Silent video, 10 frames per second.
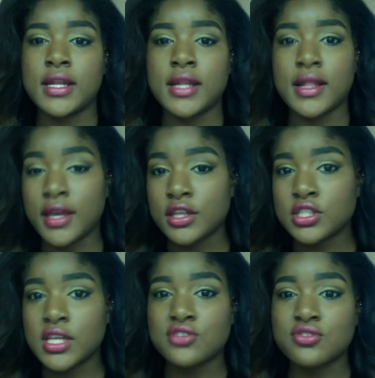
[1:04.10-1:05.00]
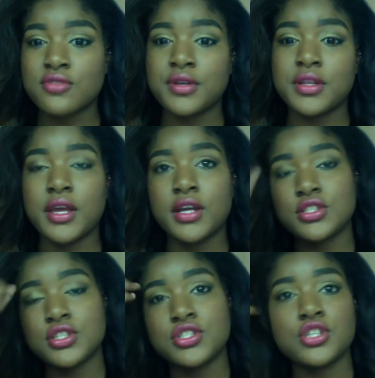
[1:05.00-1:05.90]
I liked the texture of one of the hairs
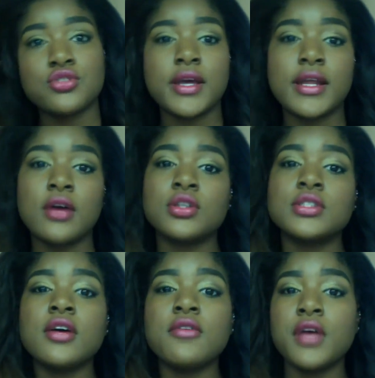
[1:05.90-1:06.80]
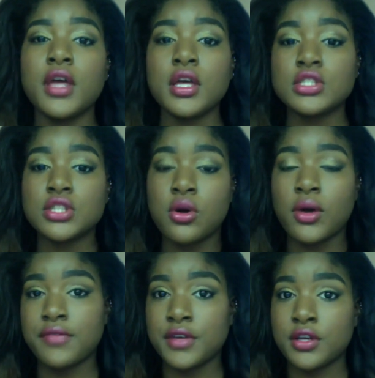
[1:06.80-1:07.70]
that she tried out herself, so I
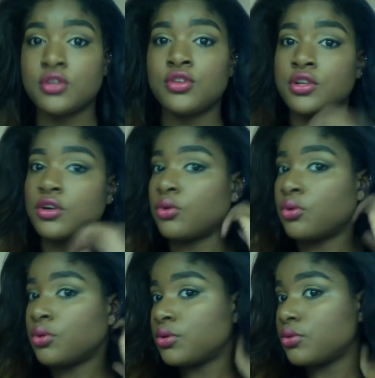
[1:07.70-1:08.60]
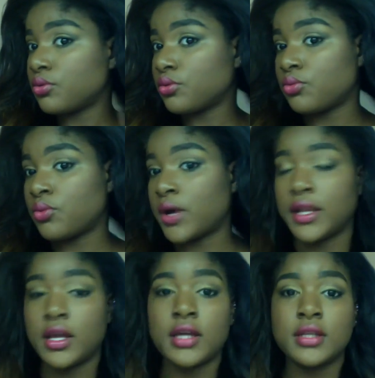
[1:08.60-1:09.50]
figured, why
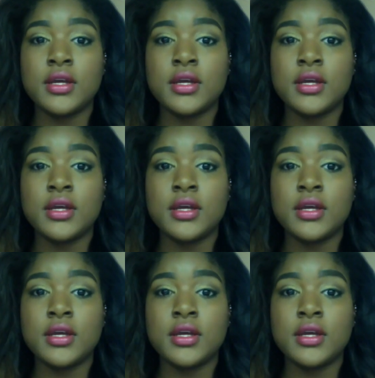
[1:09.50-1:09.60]
not?